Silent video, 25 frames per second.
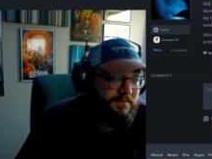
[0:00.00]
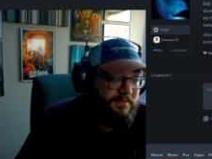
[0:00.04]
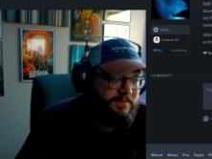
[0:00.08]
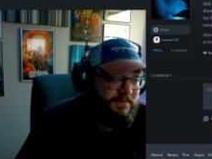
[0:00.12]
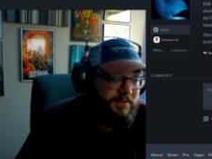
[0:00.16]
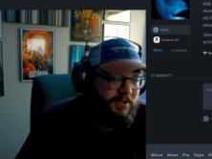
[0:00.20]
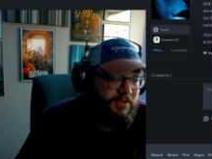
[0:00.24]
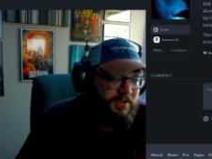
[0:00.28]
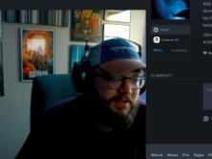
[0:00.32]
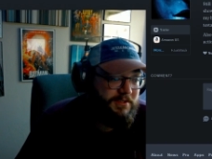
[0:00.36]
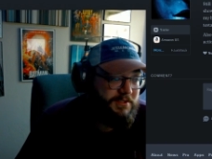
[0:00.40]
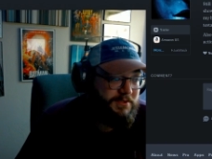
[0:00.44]

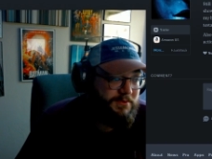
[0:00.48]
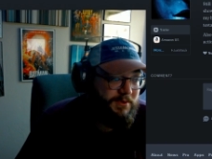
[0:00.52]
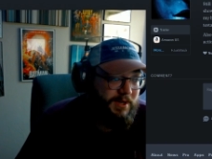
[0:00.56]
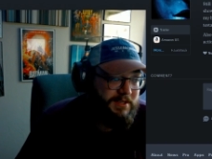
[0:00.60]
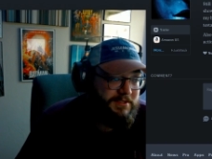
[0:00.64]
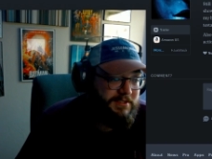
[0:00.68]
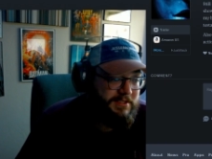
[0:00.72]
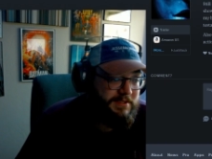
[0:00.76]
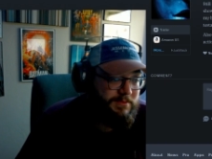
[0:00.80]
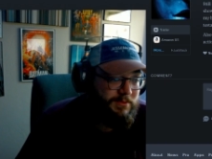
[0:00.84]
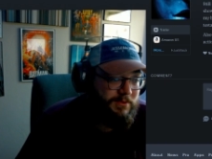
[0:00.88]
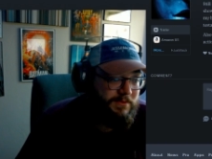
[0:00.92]
You can just watch
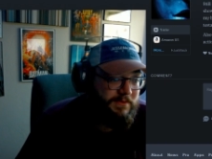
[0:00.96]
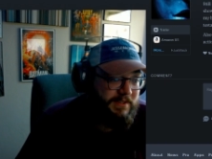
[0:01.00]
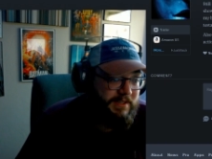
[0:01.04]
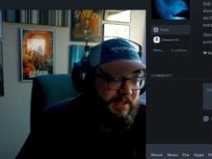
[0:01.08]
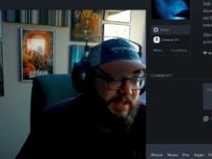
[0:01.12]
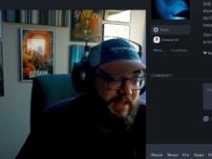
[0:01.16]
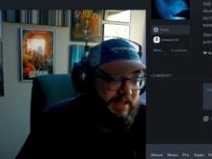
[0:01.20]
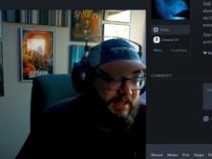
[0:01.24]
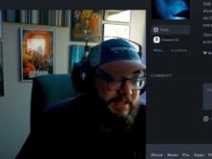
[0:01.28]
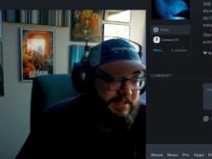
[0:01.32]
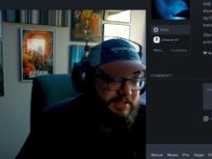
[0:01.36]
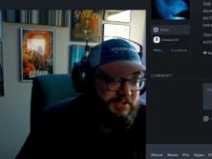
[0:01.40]
this movie,
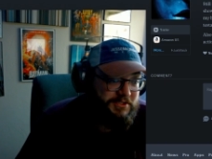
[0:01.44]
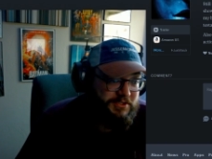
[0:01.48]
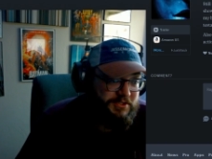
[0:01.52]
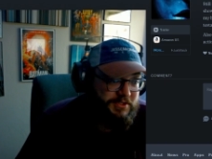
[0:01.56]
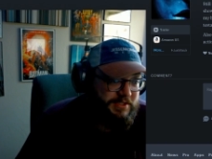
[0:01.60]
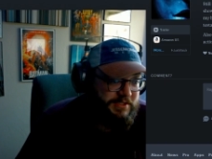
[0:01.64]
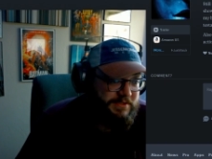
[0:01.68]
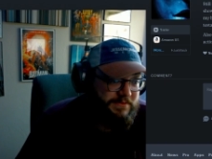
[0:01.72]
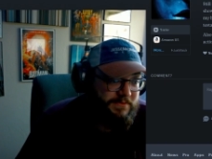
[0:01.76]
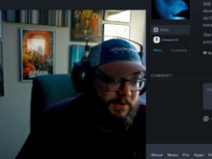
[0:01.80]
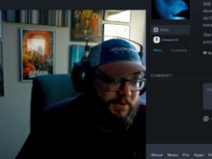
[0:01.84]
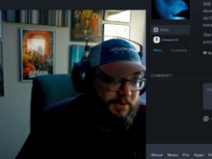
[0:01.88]
and it just
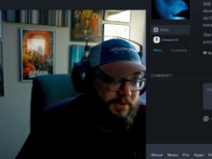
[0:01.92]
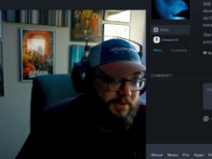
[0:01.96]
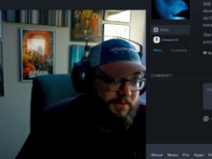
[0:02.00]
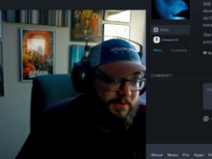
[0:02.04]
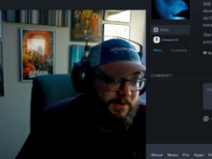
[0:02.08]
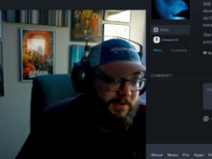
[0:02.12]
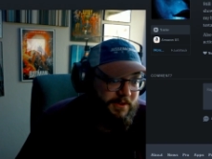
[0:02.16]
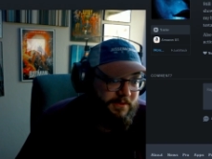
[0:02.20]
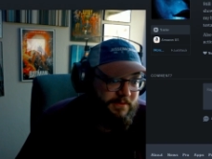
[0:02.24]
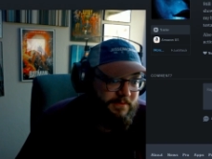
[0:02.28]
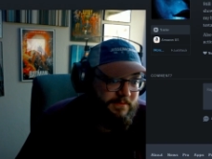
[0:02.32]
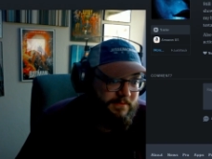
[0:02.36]
is
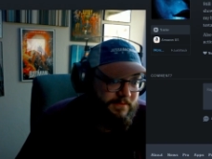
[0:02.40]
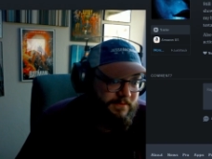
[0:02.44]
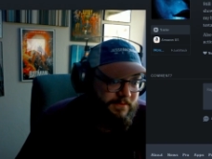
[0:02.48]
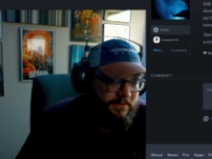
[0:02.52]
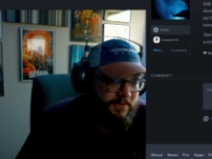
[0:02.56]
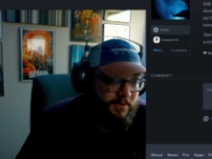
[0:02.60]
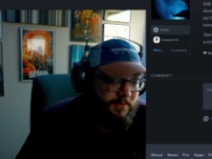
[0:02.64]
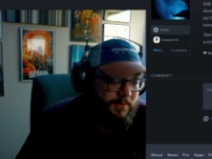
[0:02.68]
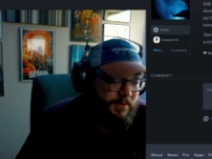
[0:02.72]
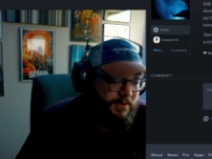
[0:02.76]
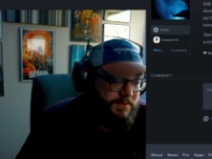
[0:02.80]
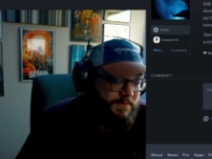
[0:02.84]
photoreal for
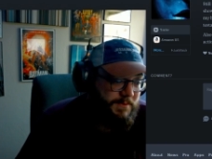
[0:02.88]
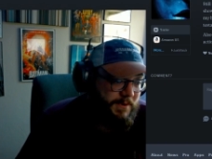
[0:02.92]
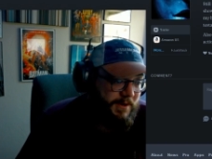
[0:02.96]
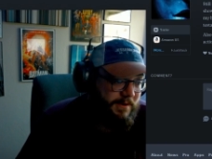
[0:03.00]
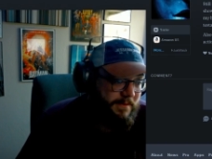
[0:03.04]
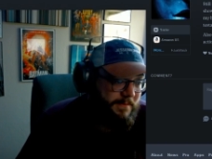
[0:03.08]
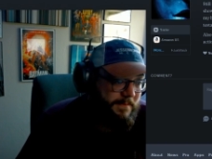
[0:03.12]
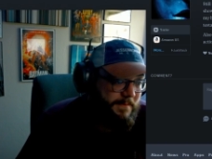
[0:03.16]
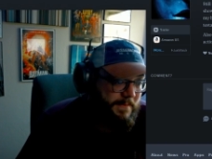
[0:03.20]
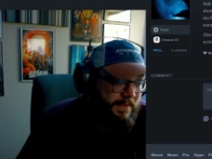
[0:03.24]
the most part.